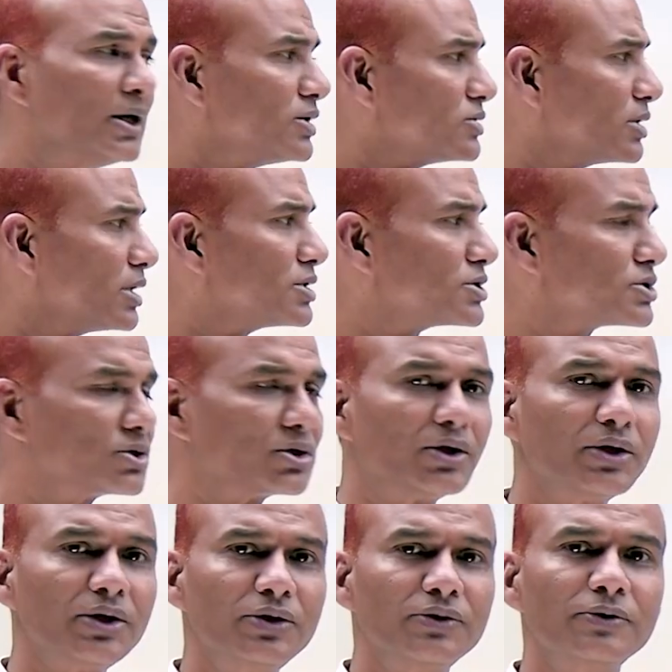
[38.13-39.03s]
So I'll
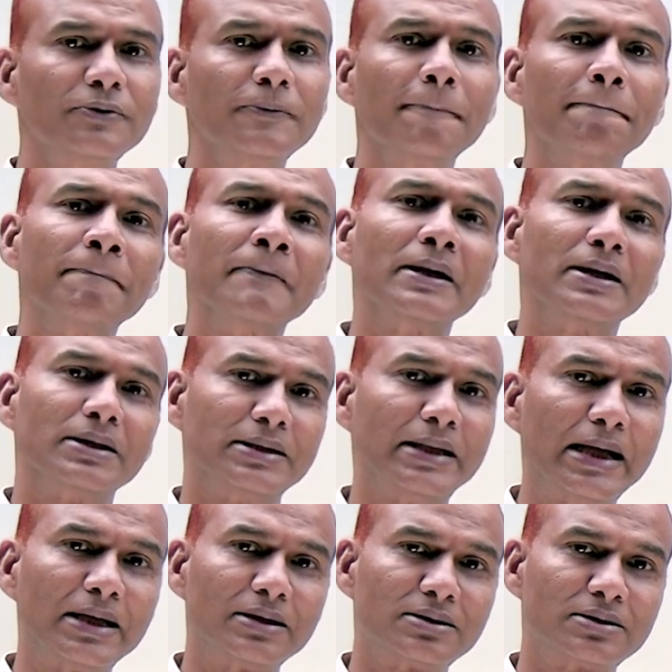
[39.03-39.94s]
show you
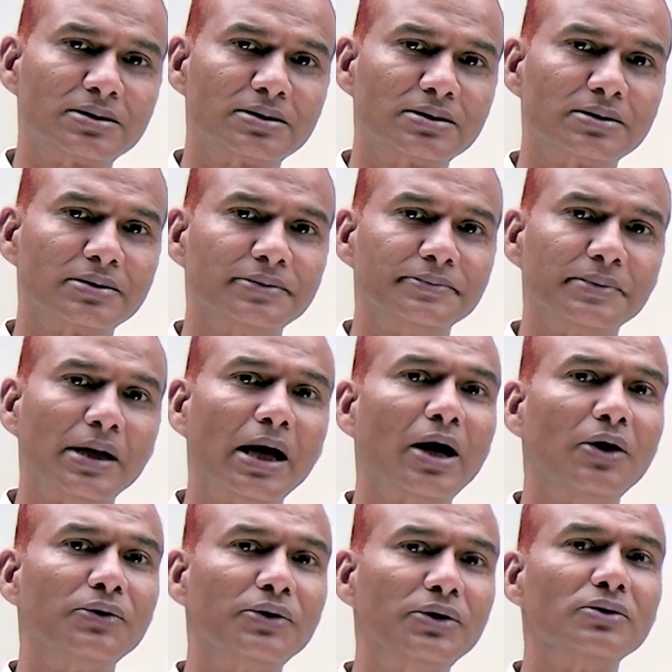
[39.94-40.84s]
that
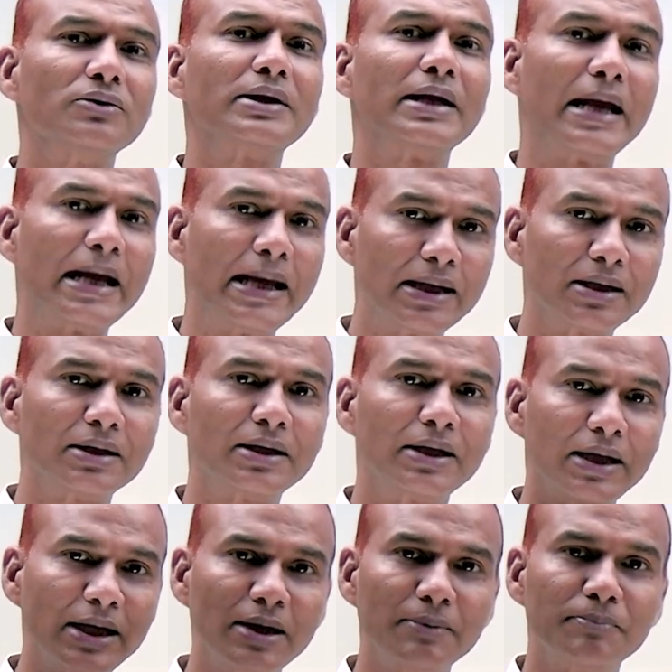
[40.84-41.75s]
how you can
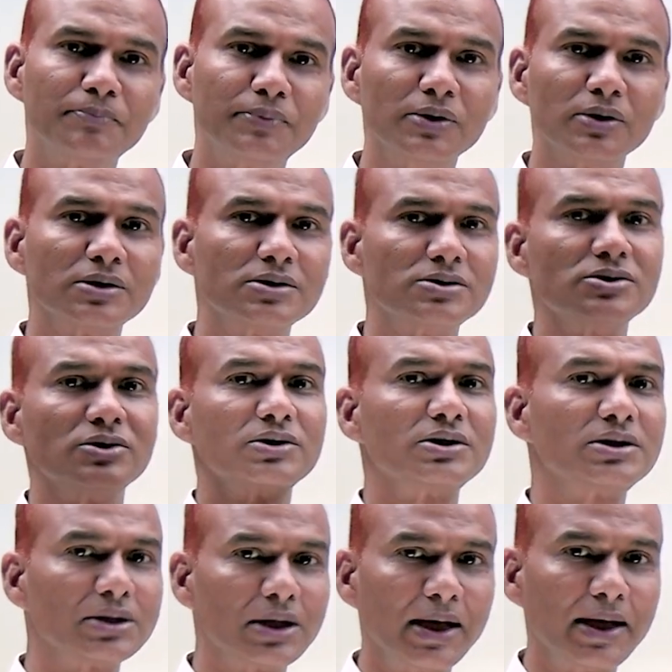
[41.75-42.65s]
keep your
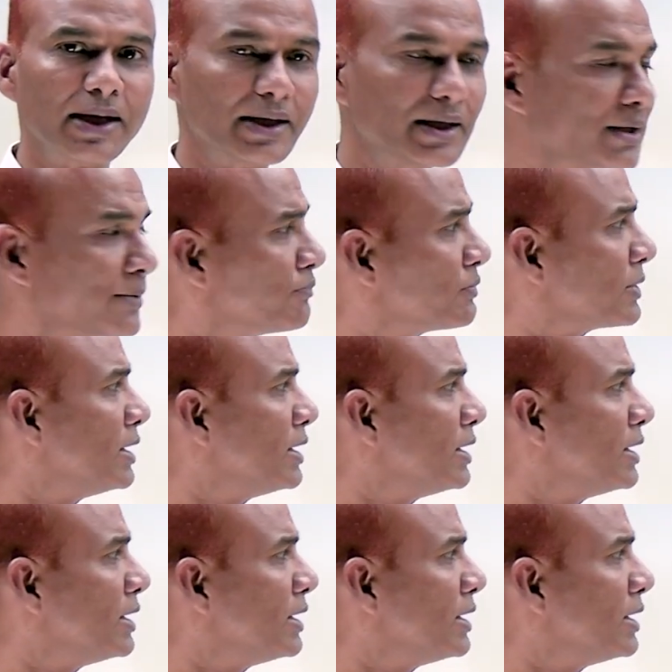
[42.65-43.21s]
Josh high,